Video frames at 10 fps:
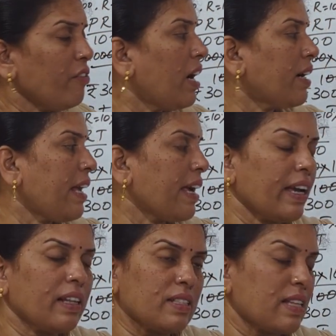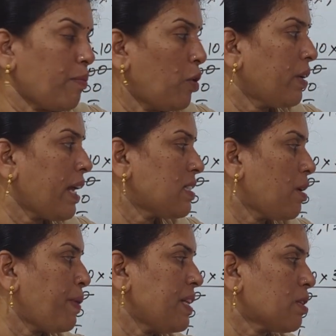we are taking this amount as
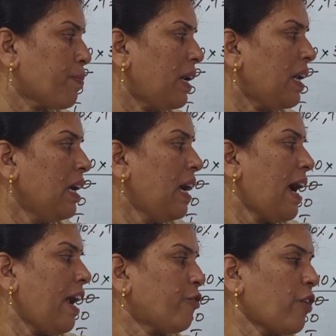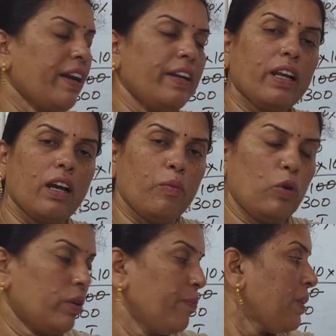a principal and finding
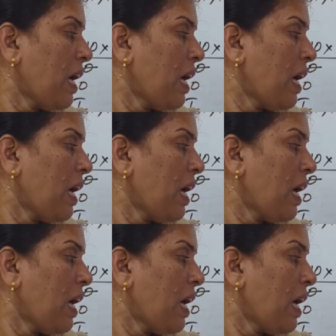amount.